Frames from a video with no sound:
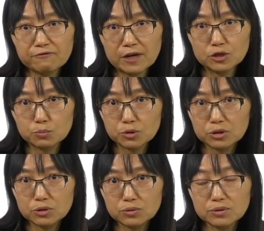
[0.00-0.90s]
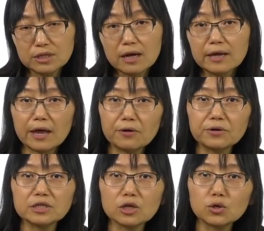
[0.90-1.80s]
fish produces
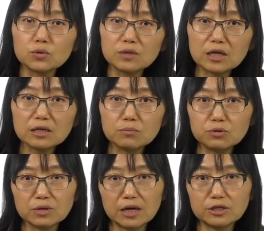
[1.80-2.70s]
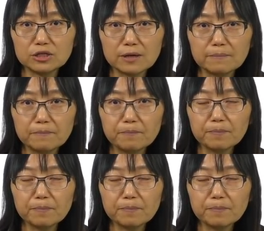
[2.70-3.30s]
carries a unique mutation.